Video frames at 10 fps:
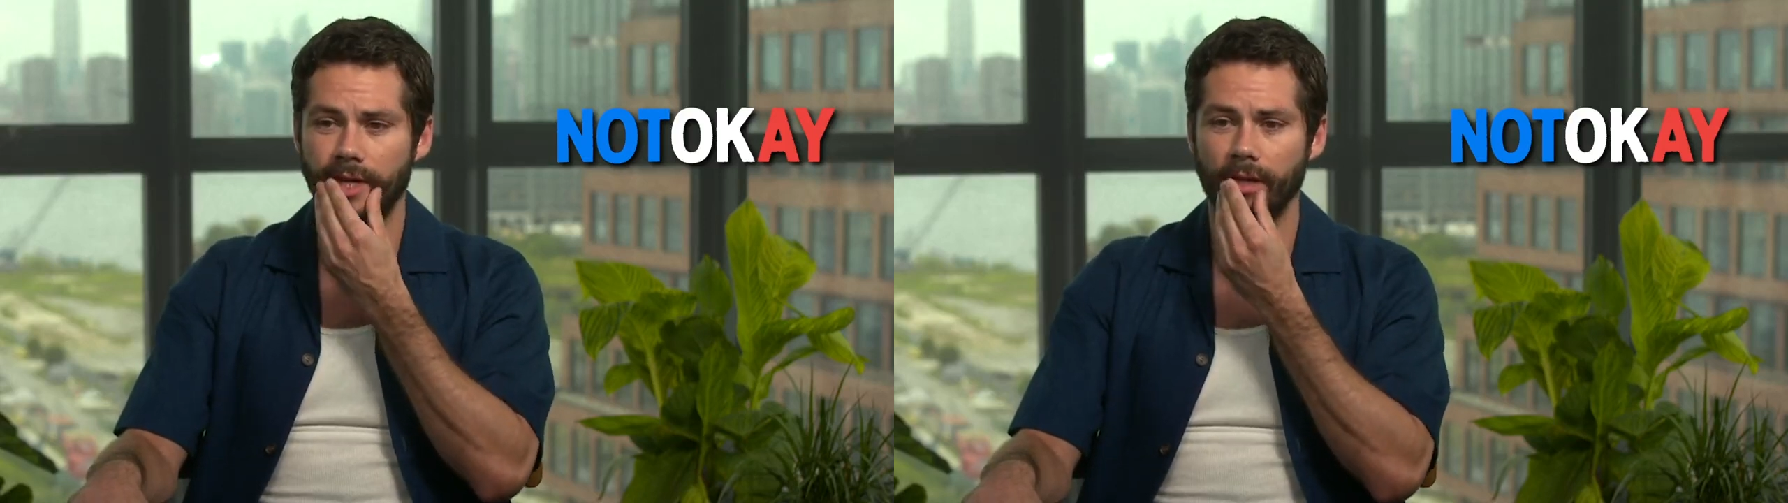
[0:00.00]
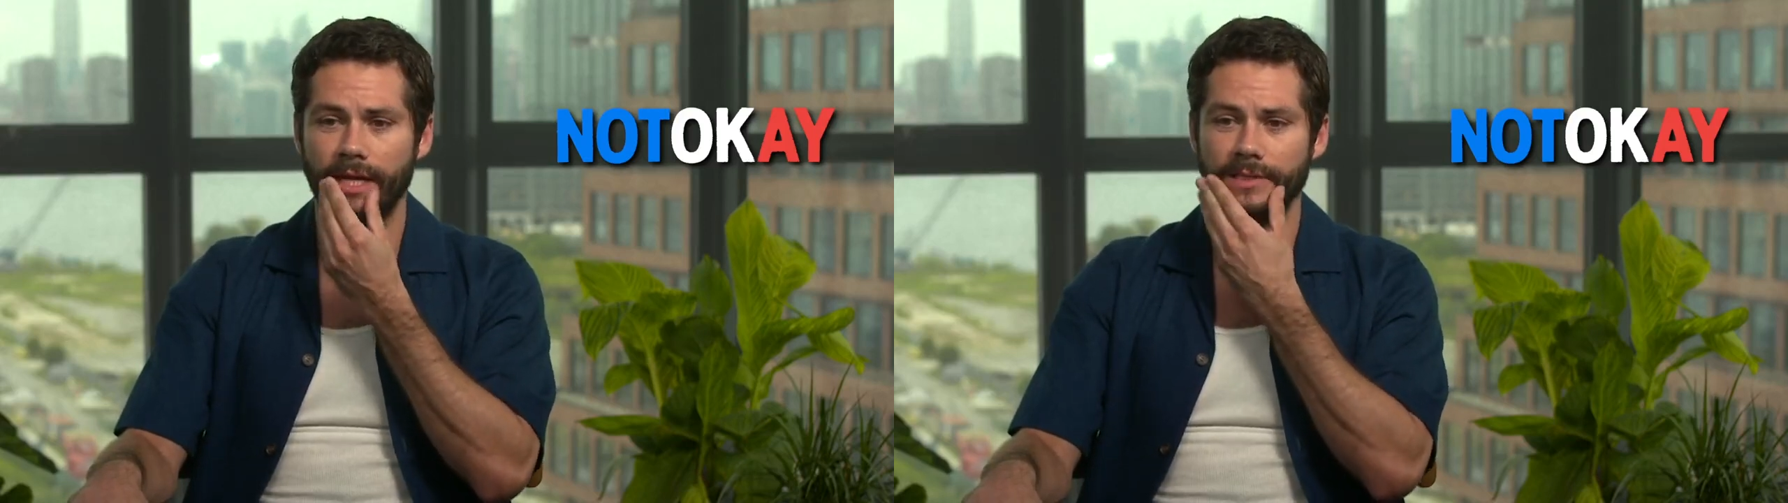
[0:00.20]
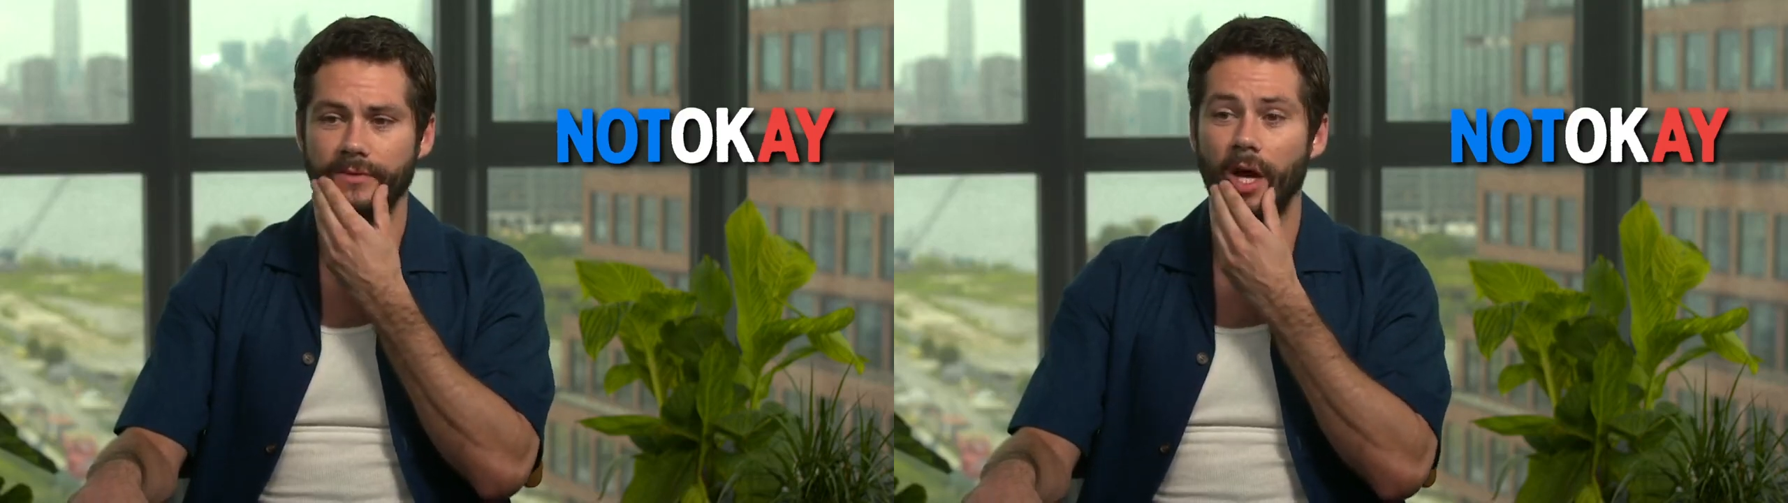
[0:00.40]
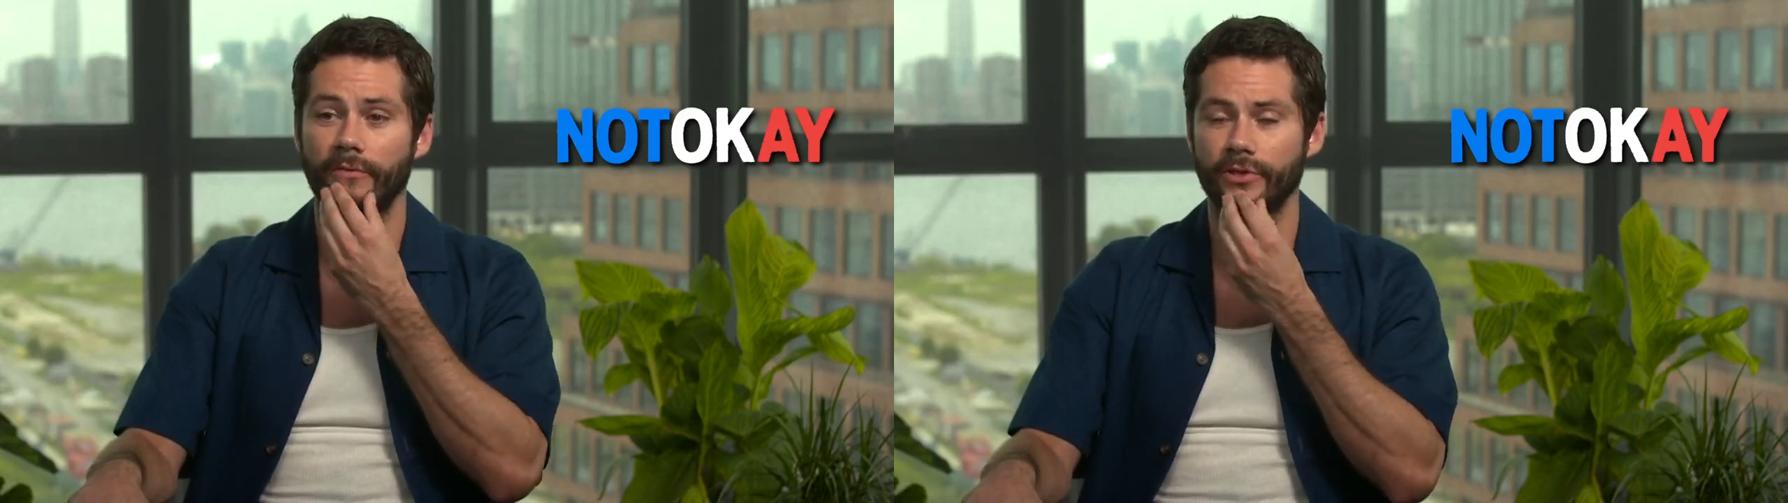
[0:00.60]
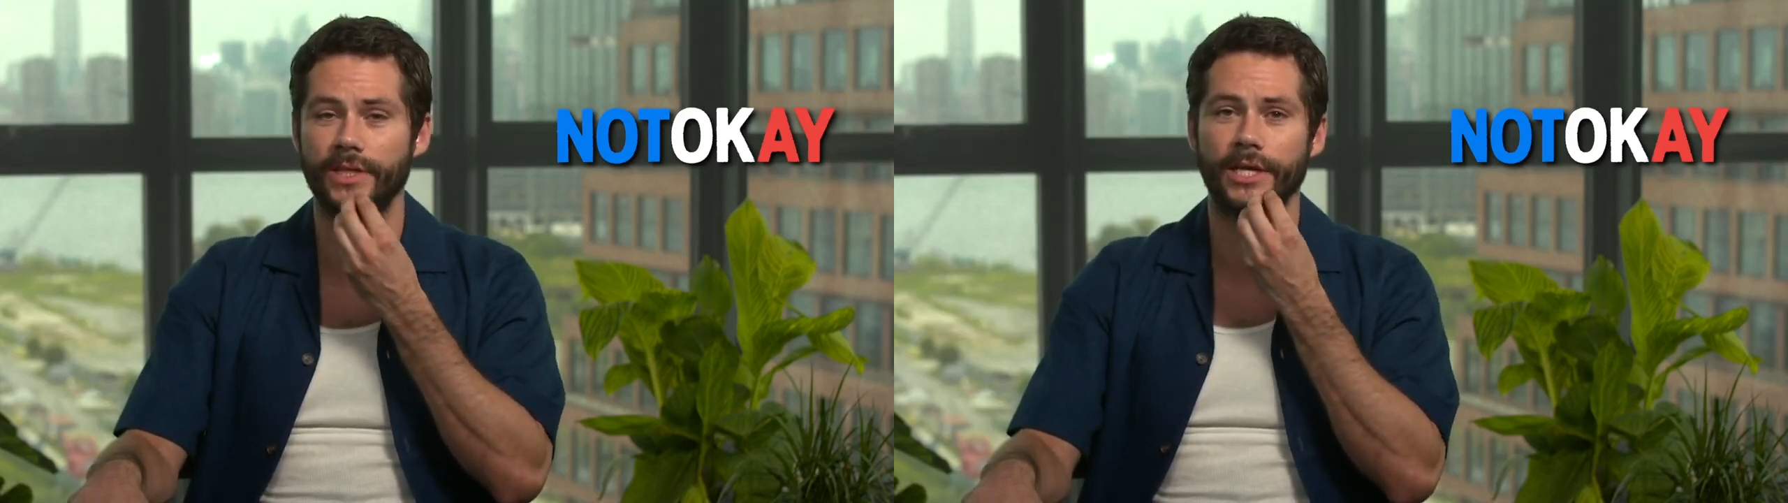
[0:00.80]
collective
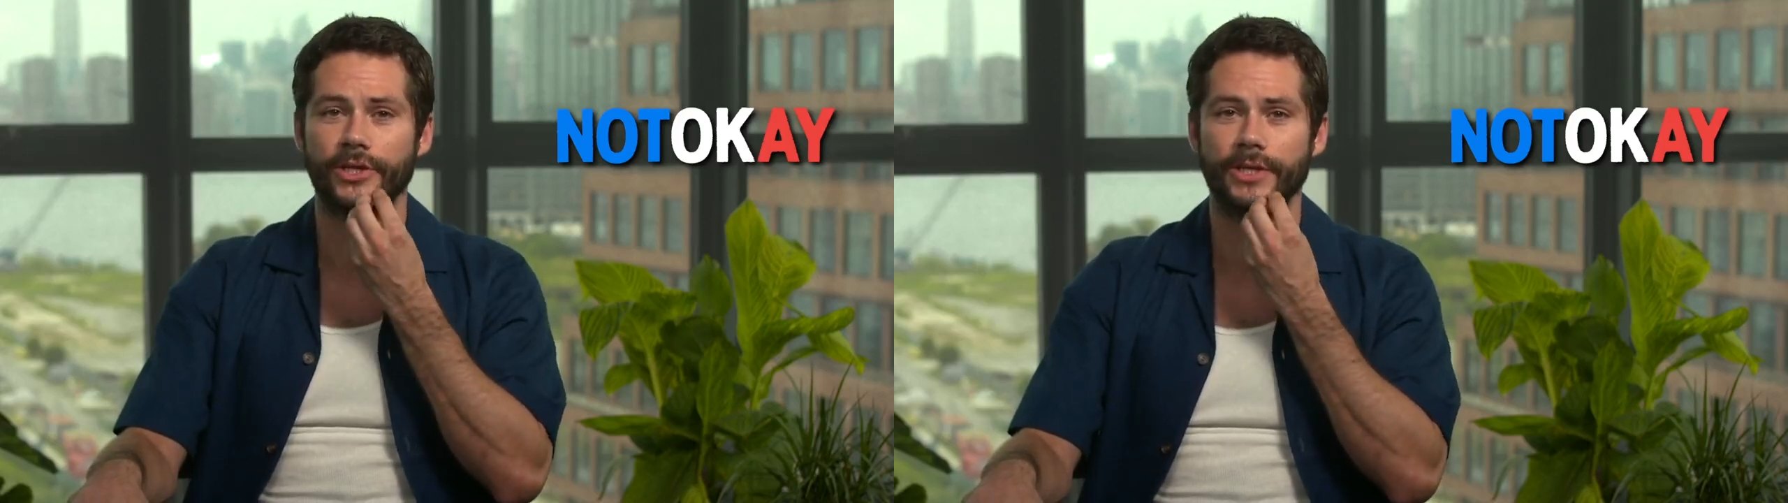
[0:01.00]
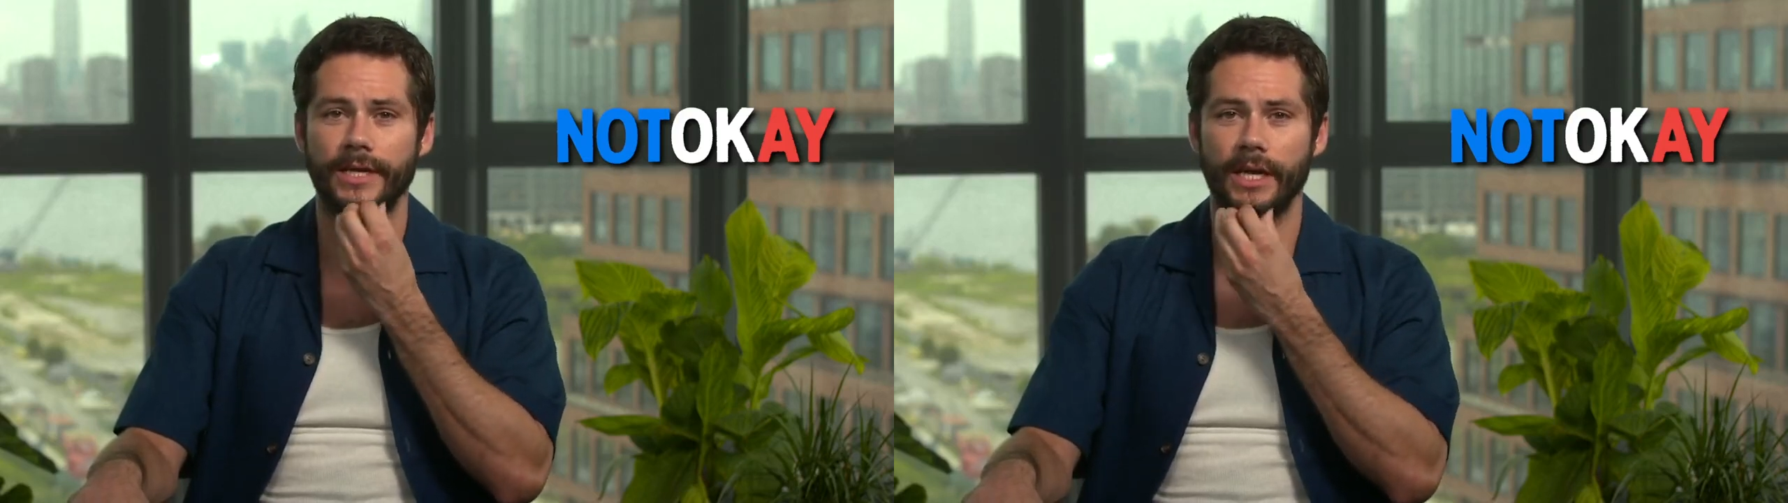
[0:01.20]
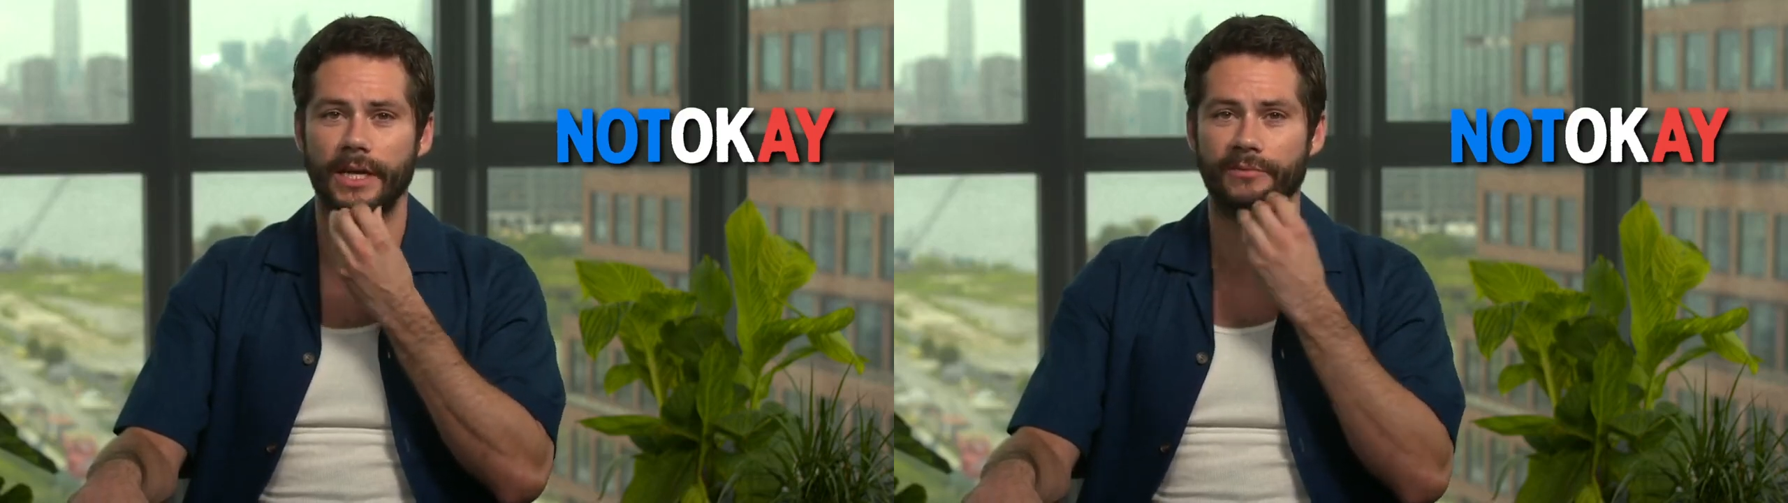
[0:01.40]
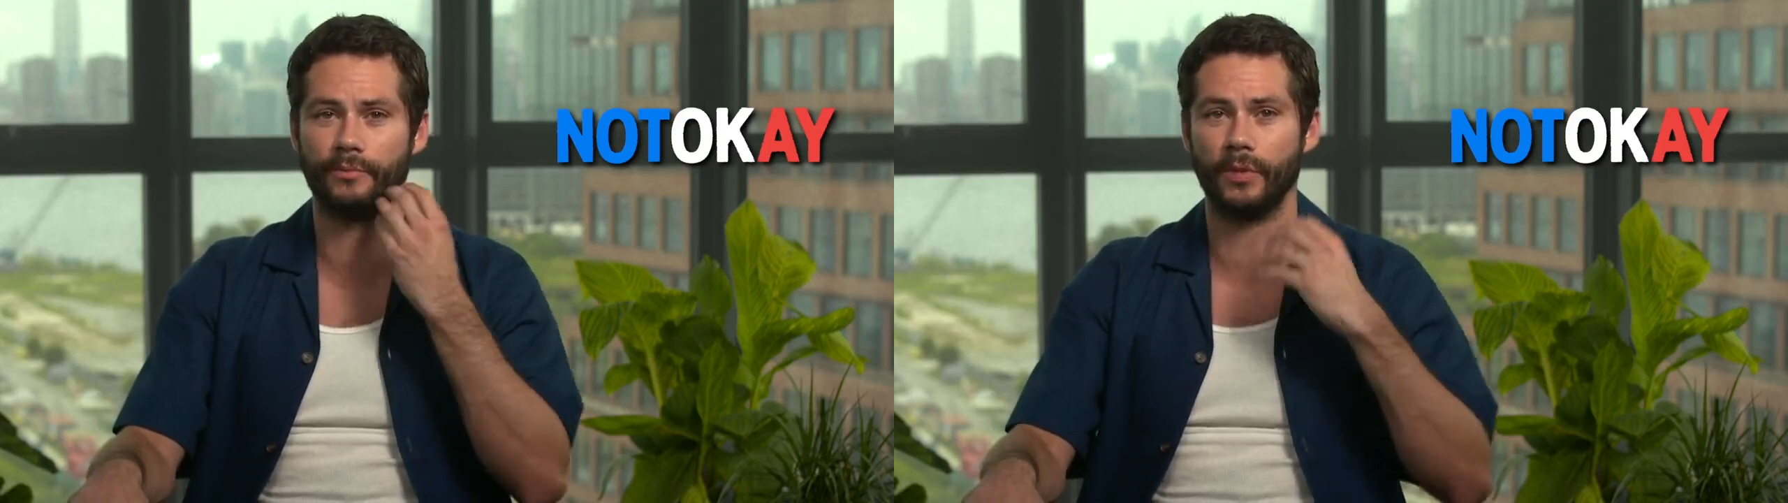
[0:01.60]
conversation that it kind of